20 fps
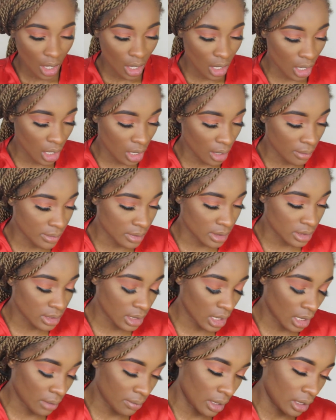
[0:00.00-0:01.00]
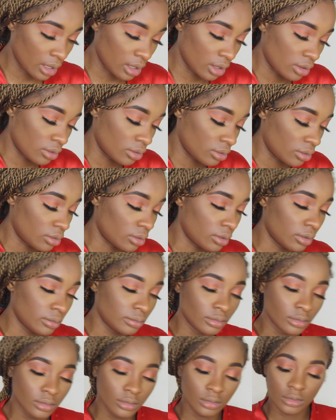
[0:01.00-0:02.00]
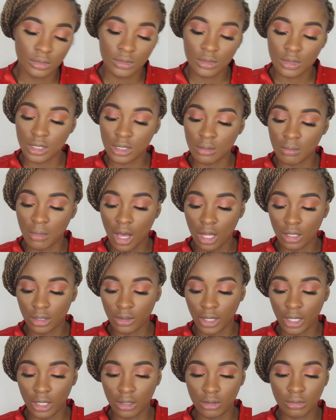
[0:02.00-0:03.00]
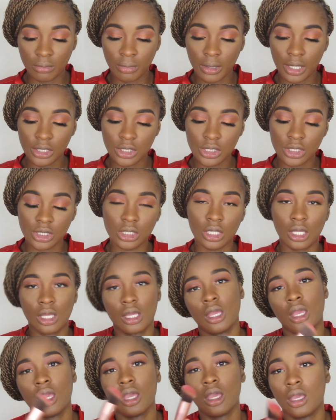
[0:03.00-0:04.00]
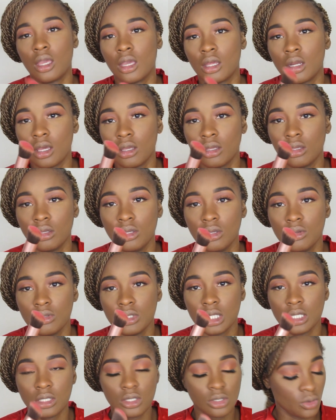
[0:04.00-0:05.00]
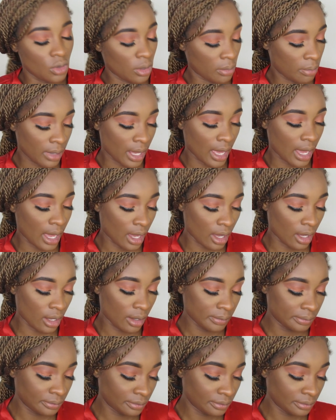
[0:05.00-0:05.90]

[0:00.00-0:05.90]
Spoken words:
And I'm going to take my little smaller angled brush and use it to apply